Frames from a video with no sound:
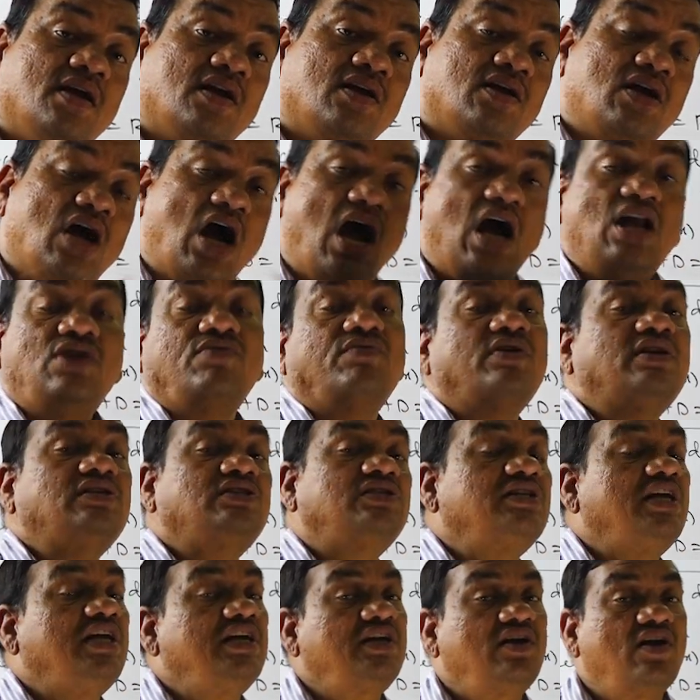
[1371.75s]
converse
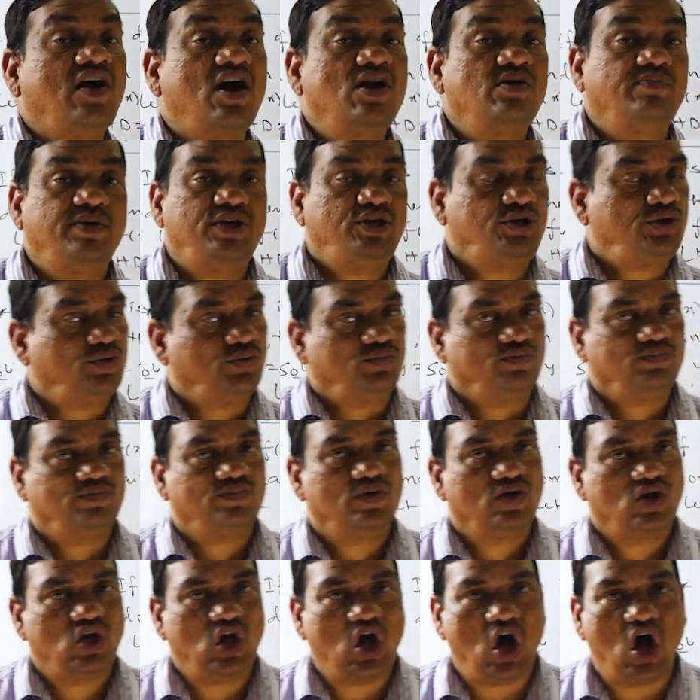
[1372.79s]
need not be true.
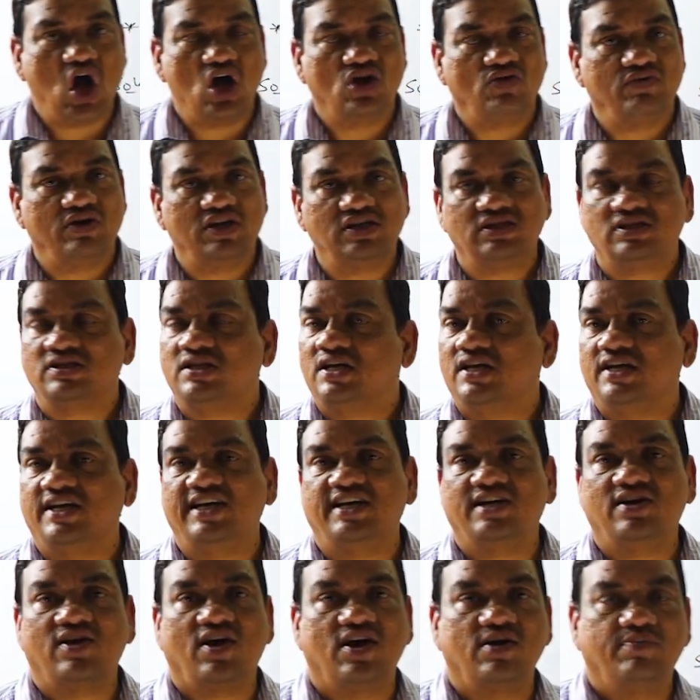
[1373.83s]
Converse
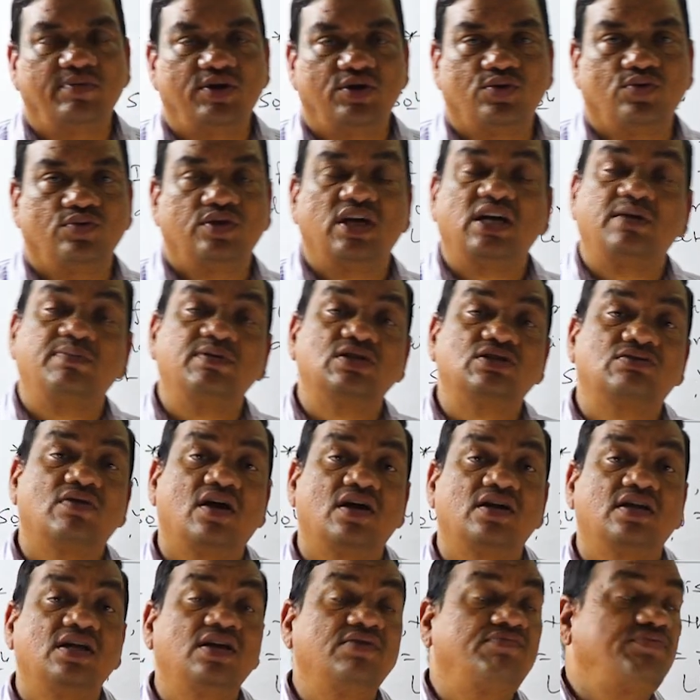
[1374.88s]
need not be true. That means
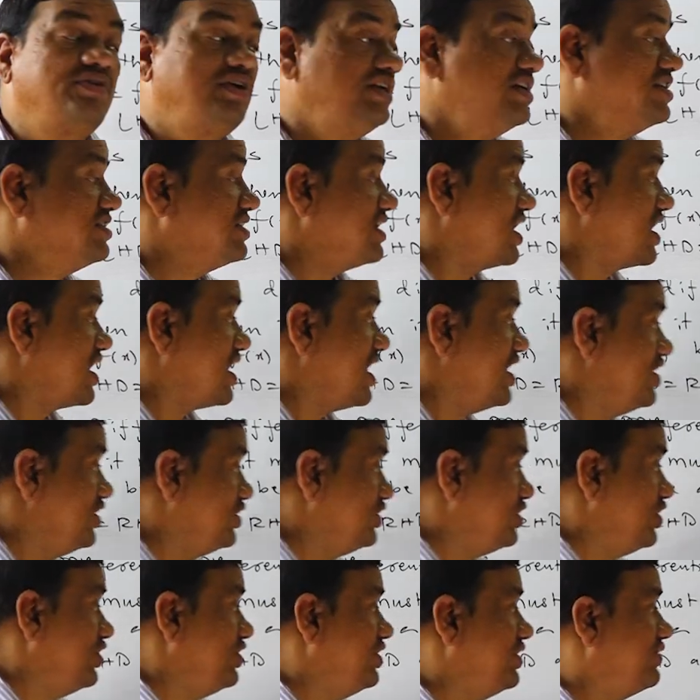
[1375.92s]
what? If it is a
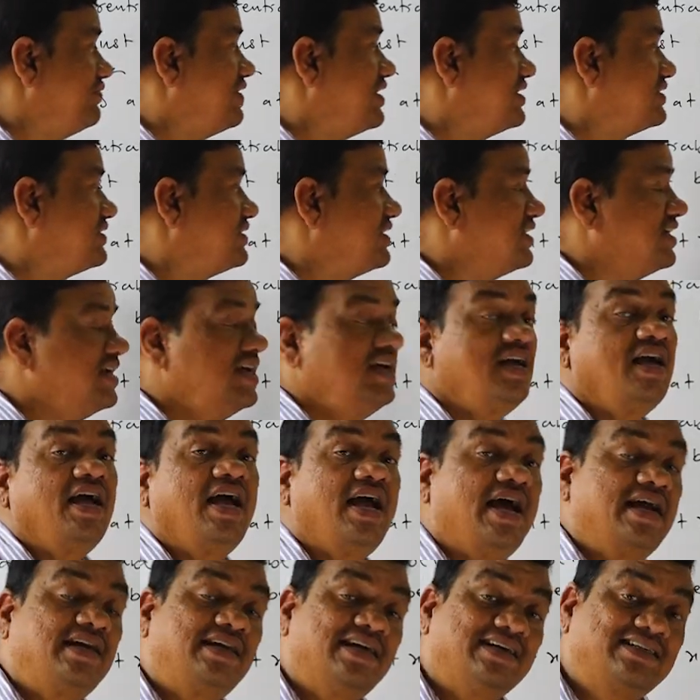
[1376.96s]
continuous
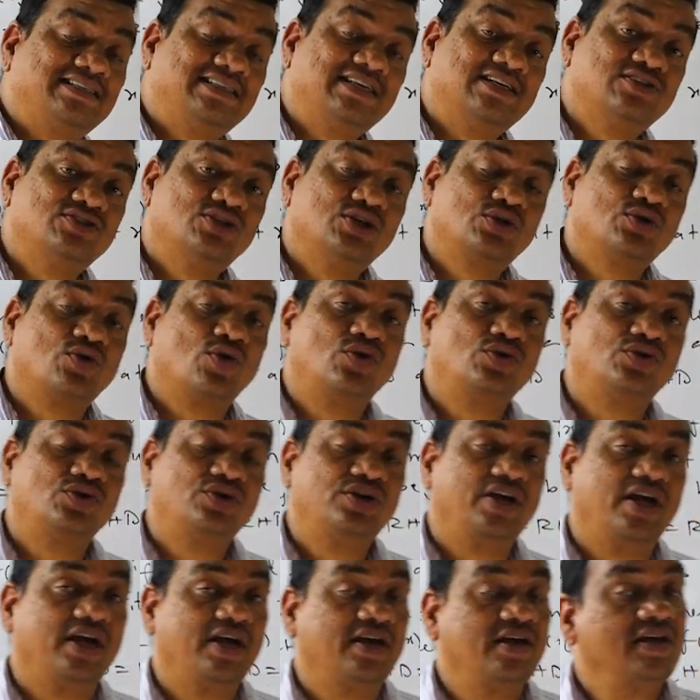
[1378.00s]
at x is equal
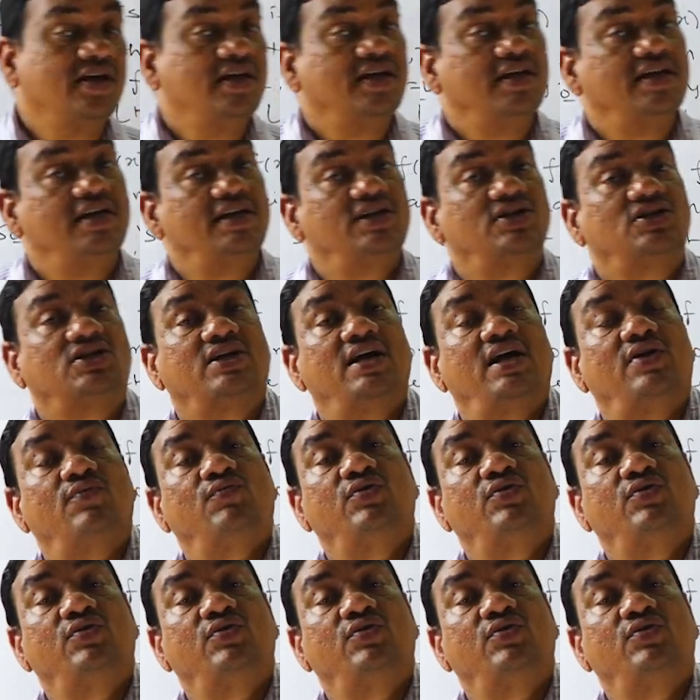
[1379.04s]
to a,